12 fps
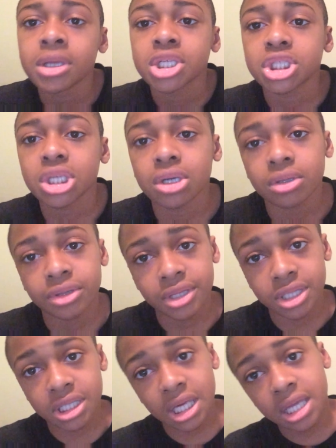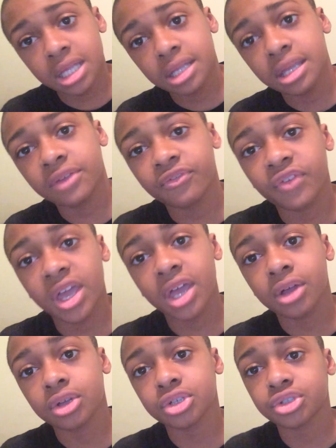So the shiny
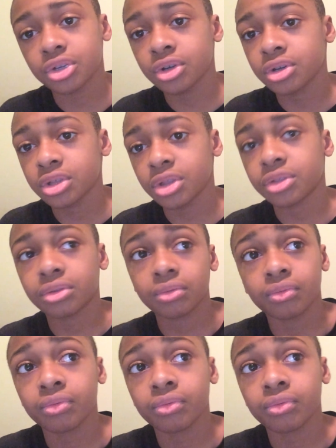fails are just